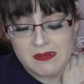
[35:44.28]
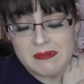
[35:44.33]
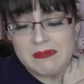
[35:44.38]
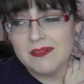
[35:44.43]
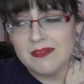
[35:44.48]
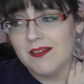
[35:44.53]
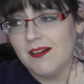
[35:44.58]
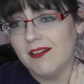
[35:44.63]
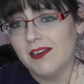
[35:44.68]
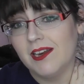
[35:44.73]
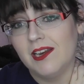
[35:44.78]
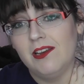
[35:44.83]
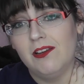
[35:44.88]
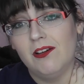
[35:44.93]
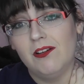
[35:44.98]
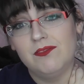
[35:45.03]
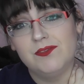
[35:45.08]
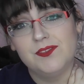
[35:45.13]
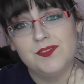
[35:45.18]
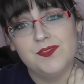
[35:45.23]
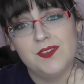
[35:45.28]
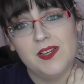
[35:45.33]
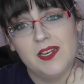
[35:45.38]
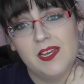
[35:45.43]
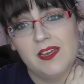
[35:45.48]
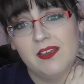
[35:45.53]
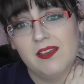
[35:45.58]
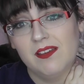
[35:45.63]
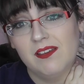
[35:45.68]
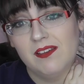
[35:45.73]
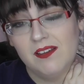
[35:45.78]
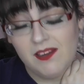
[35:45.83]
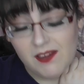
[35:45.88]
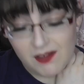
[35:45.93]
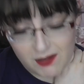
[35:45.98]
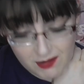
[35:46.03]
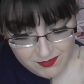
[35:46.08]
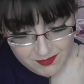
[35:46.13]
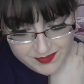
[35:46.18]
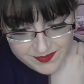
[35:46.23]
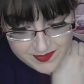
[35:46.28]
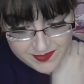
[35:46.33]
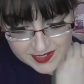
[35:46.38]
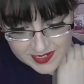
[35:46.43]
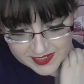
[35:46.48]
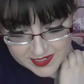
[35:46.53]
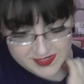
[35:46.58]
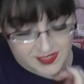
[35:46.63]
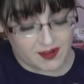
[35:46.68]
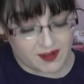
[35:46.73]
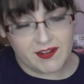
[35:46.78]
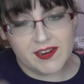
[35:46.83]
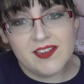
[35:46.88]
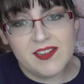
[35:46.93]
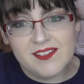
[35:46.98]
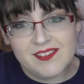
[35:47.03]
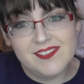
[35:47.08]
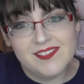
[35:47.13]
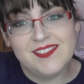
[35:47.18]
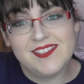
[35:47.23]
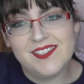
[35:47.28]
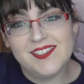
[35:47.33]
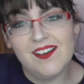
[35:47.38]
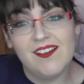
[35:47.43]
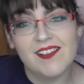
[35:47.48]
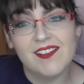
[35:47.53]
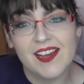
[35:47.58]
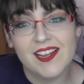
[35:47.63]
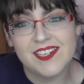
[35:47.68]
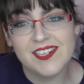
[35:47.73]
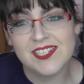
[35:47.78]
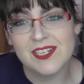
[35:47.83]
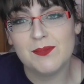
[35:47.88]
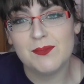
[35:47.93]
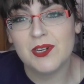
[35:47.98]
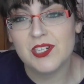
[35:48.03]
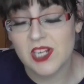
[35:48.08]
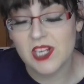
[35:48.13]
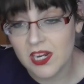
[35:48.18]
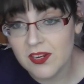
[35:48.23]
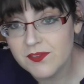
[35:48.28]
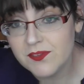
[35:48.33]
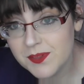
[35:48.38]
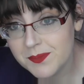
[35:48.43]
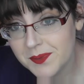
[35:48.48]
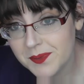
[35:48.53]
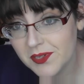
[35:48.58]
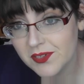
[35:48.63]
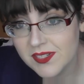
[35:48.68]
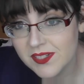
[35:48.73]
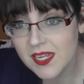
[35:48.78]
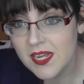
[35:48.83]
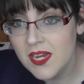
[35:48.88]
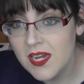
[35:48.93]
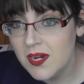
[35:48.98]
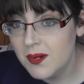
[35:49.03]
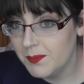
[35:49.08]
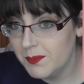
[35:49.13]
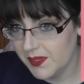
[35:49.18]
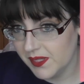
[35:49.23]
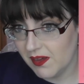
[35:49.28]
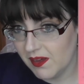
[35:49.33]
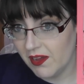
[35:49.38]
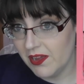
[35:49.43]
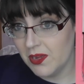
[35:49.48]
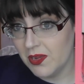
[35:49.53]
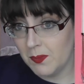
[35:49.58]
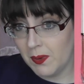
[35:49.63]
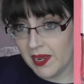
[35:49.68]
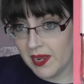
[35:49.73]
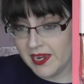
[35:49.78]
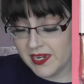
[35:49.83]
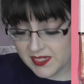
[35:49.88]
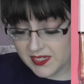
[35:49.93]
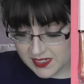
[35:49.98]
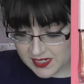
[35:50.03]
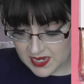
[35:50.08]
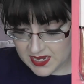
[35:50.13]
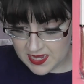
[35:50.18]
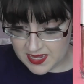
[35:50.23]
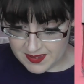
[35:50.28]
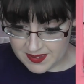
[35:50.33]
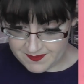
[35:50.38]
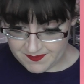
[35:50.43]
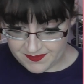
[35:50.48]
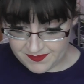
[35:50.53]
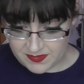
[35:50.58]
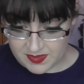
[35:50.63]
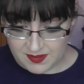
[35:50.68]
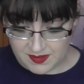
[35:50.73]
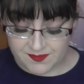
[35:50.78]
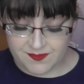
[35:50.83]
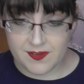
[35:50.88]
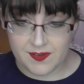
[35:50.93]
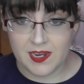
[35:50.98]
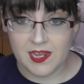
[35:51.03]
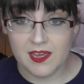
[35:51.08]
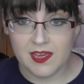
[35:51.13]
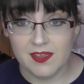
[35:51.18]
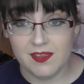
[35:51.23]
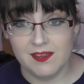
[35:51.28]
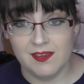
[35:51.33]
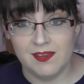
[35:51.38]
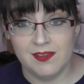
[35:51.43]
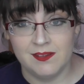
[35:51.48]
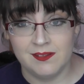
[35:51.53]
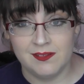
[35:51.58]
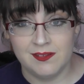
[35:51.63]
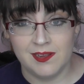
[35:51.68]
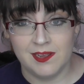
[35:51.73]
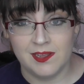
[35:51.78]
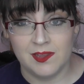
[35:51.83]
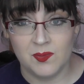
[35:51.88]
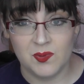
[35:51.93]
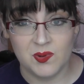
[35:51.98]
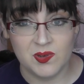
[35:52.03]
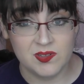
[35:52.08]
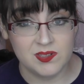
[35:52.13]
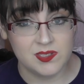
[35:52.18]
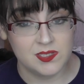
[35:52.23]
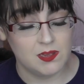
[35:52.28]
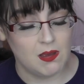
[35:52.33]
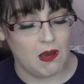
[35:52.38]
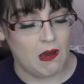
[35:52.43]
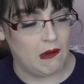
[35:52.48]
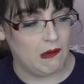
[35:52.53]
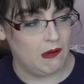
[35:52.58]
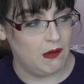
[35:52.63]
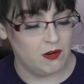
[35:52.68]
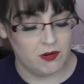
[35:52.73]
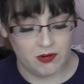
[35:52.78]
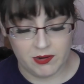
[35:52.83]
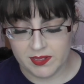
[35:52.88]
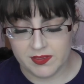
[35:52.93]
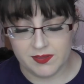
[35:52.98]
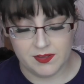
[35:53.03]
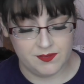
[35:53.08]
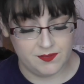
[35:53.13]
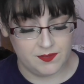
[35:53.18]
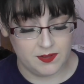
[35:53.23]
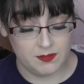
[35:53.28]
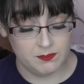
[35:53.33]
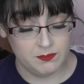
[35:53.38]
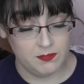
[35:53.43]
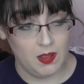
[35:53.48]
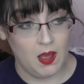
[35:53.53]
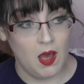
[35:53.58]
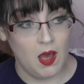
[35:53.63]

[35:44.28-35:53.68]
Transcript: God, I loved Finnick. I loved Finnick. Sorry, it's all getting too much. I loved the books, but the guy who played Finnick in the books, or in the film,